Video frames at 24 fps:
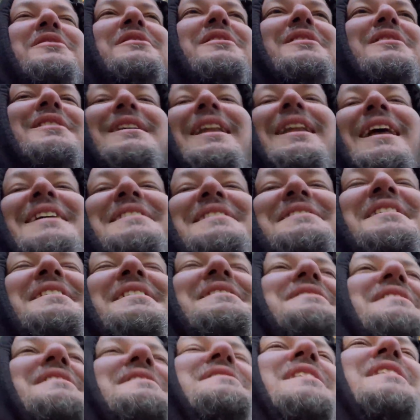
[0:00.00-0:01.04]
classic,
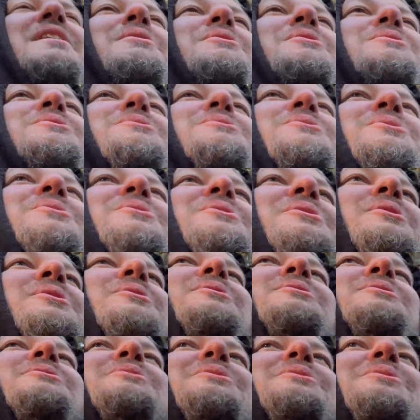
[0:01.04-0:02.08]
six hour tutorial on
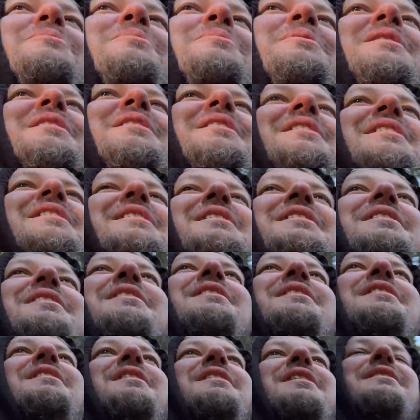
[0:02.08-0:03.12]
YouTube
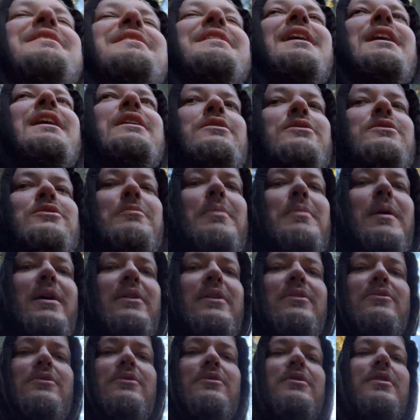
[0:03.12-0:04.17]
learning how to do
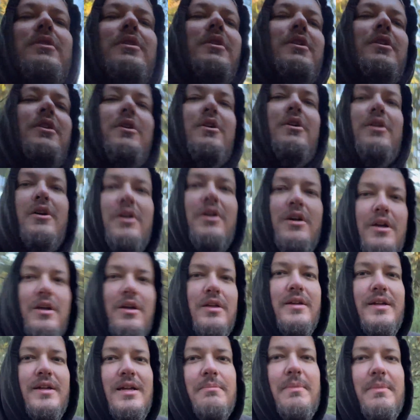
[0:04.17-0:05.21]
Python,
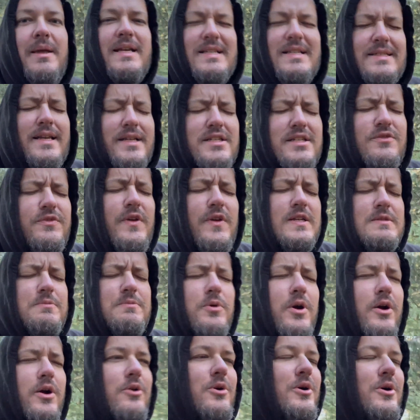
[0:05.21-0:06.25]
you can make six figs,
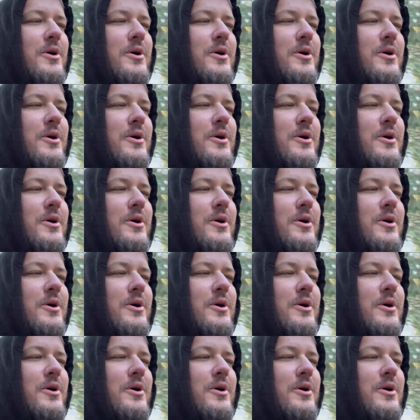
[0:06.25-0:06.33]
bro.